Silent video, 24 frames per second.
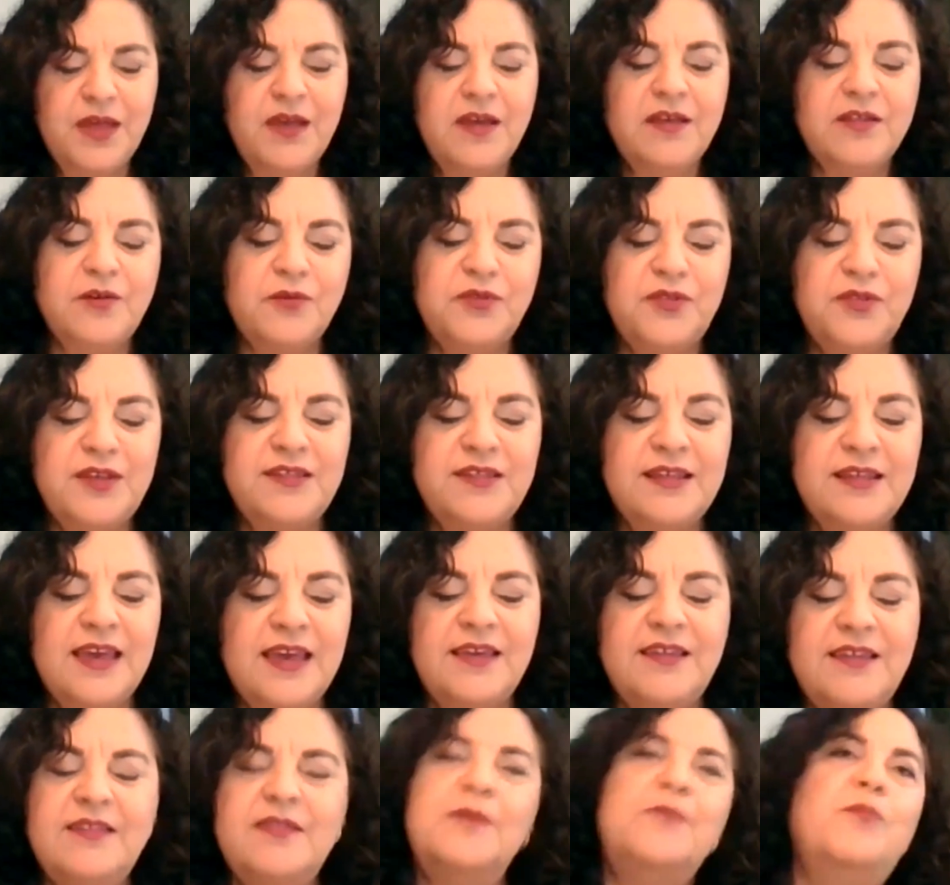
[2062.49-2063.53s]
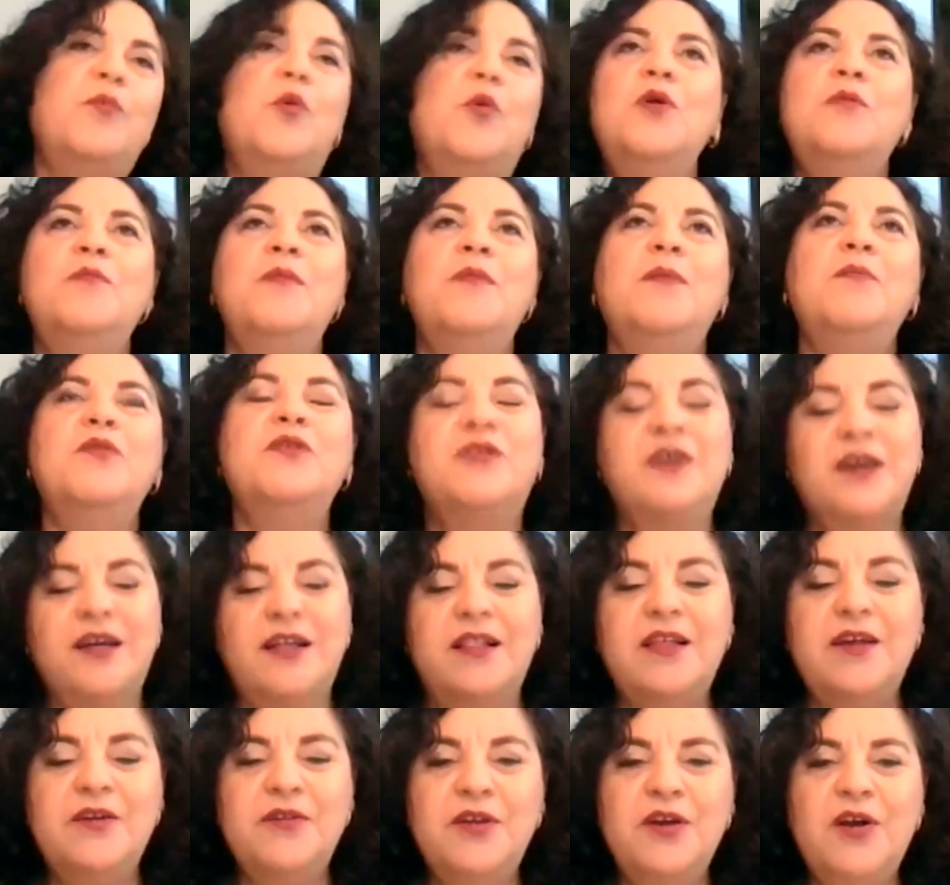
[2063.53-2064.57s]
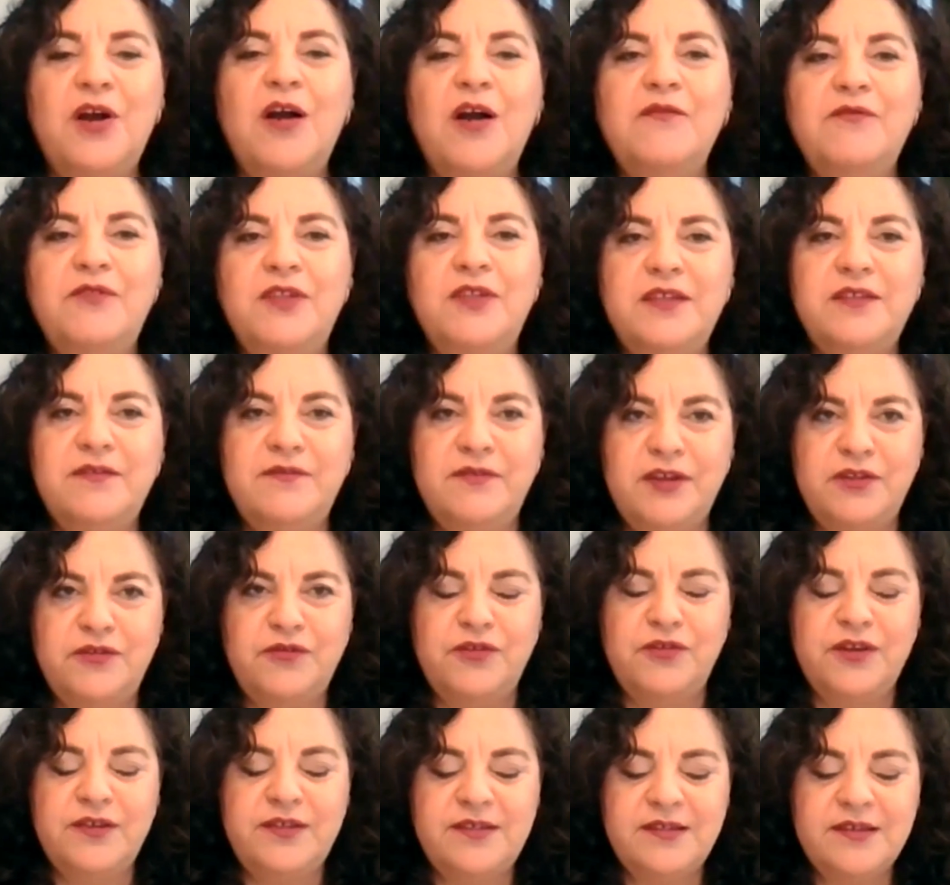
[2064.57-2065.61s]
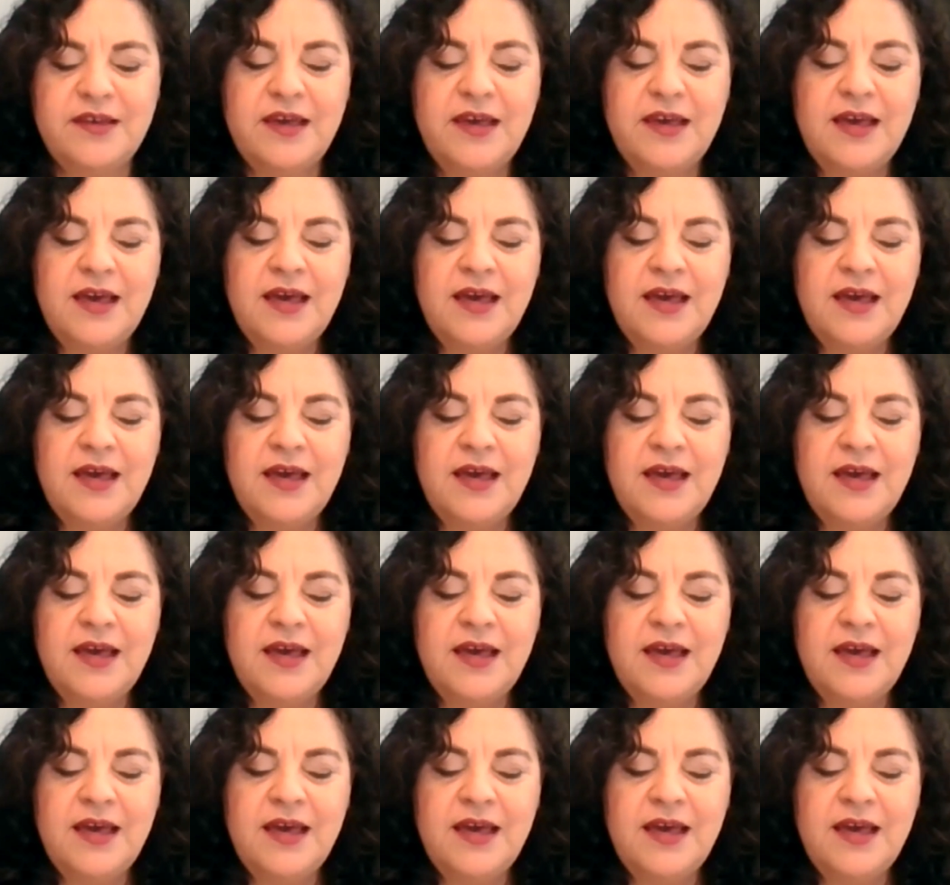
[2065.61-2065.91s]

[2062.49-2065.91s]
So in this case, the board member declared a conflict of interest